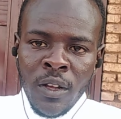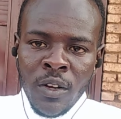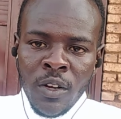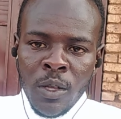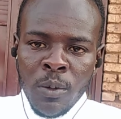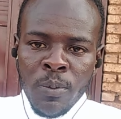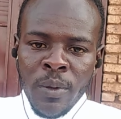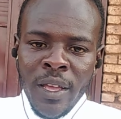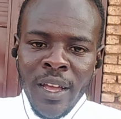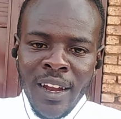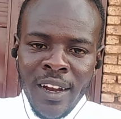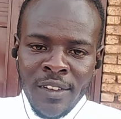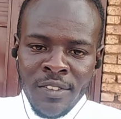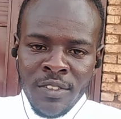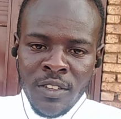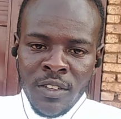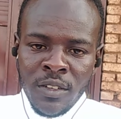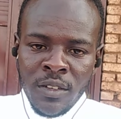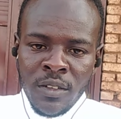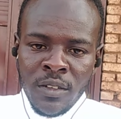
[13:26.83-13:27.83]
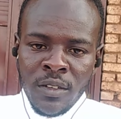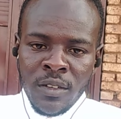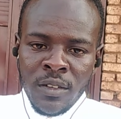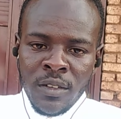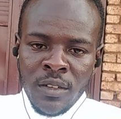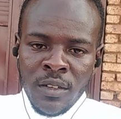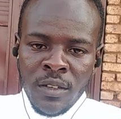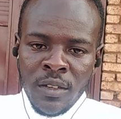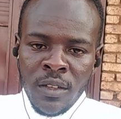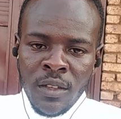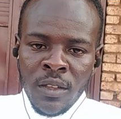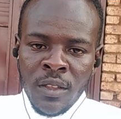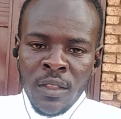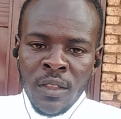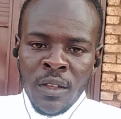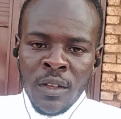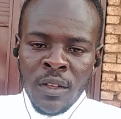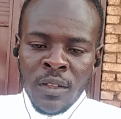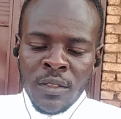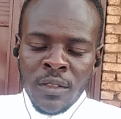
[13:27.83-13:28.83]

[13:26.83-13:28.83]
that be after the